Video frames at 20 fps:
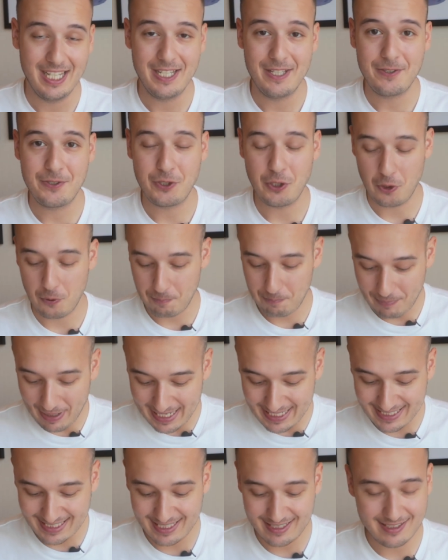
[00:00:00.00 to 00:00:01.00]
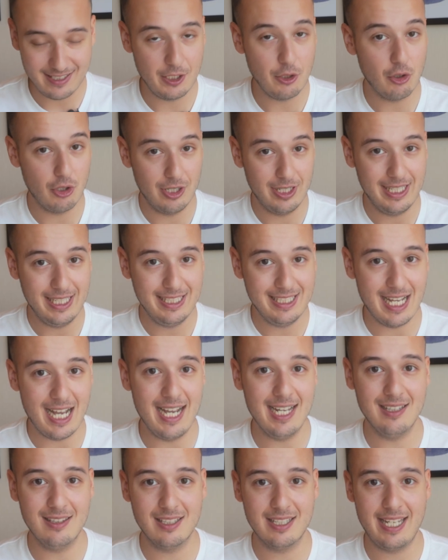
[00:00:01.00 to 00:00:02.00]
so basically, or in
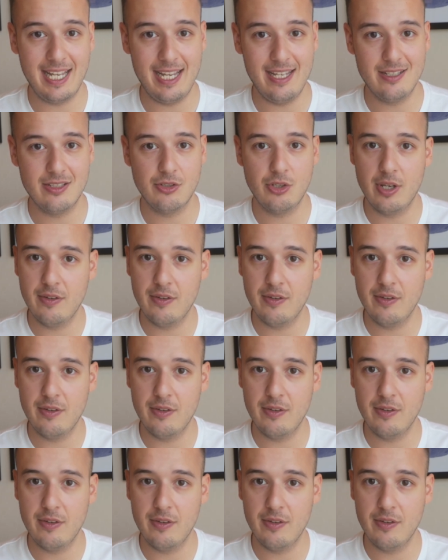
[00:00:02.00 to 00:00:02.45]
idle case,